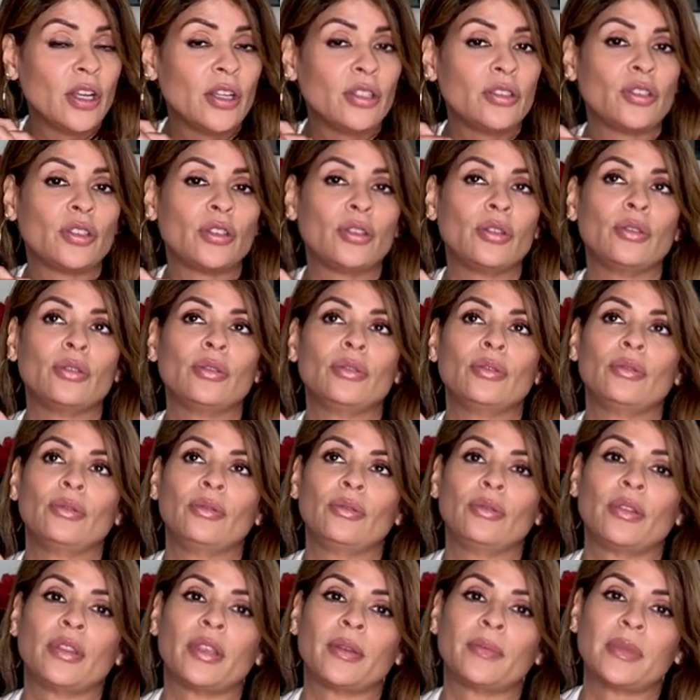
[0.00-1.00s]
to
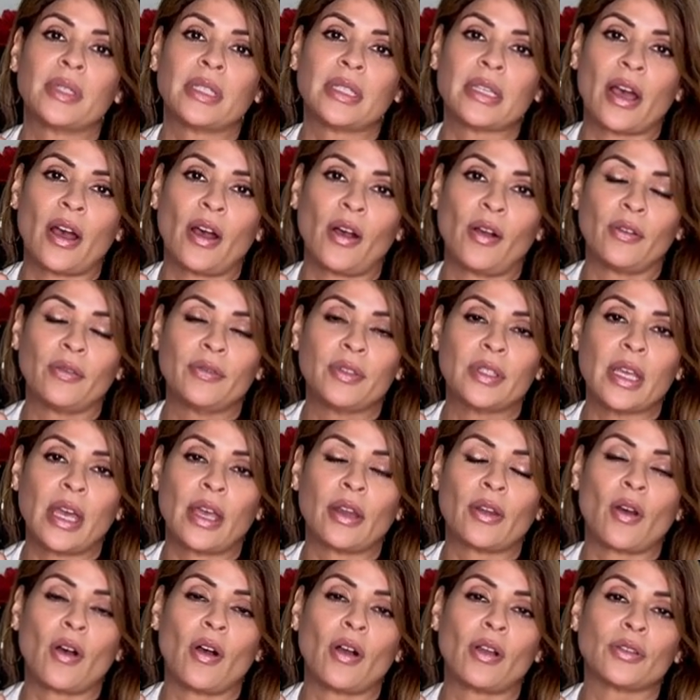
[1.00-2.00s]
themselves and
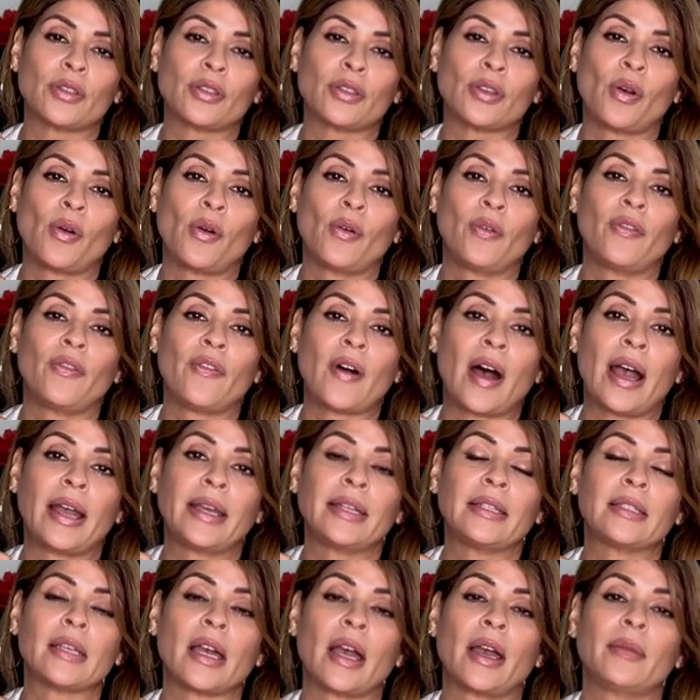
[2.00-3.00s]
also
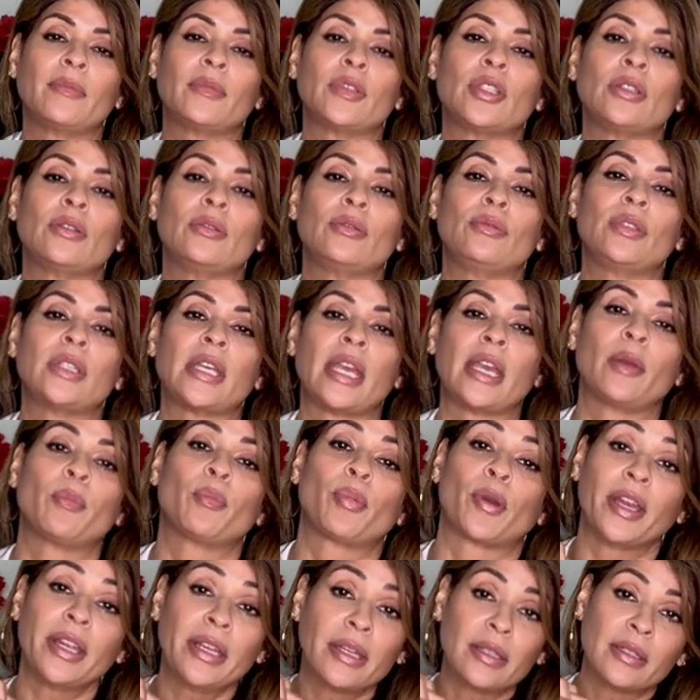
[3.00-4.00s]
find time to take
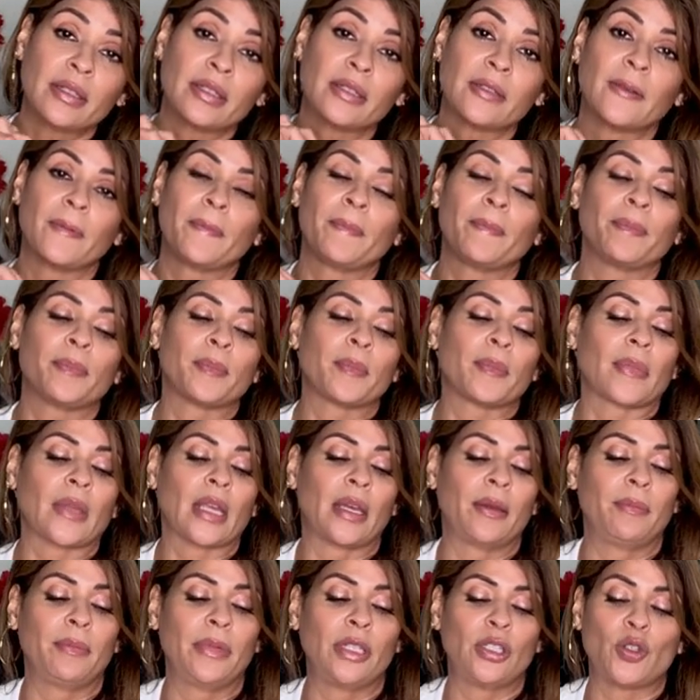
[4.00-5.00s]
breaks
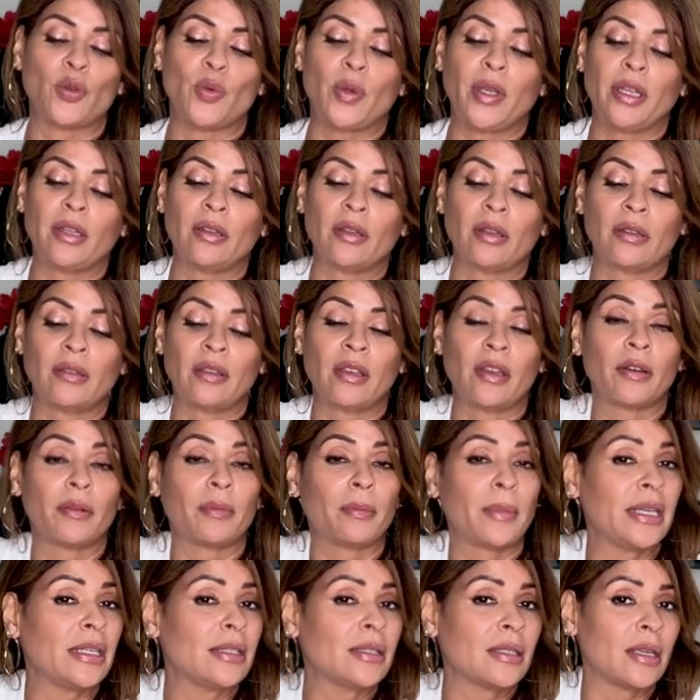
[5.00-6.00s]
in between their
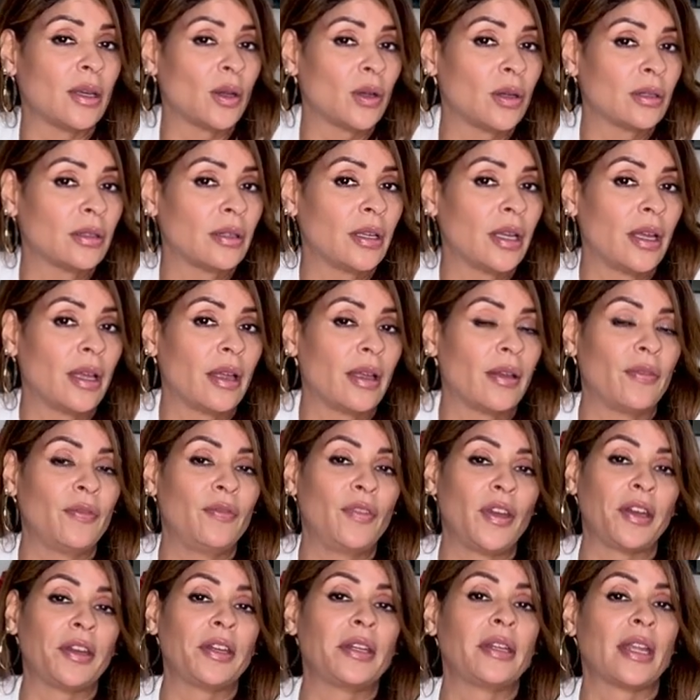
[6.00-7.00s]
amazing,
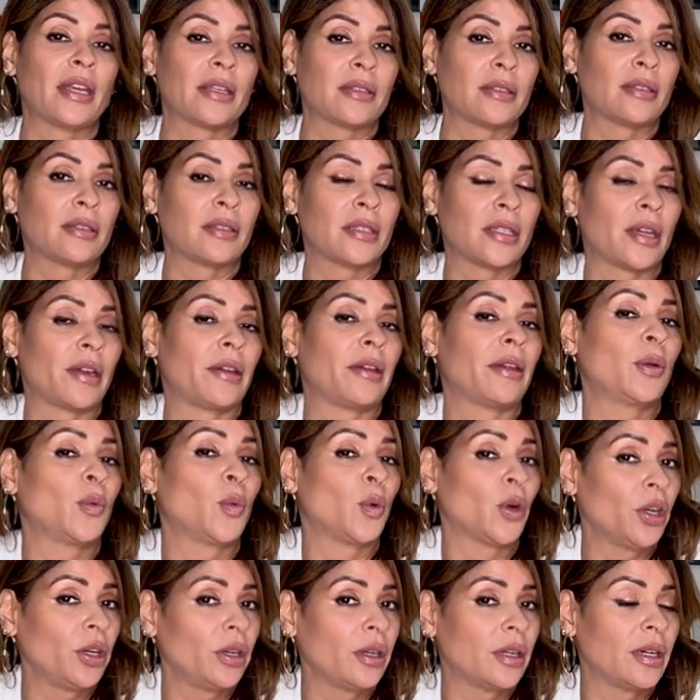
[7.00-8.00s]
very necessary
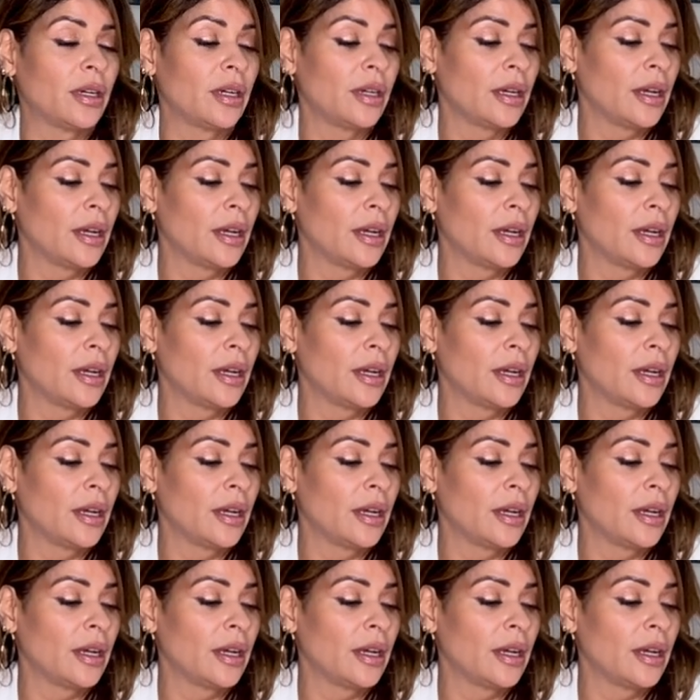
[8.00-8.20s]
work,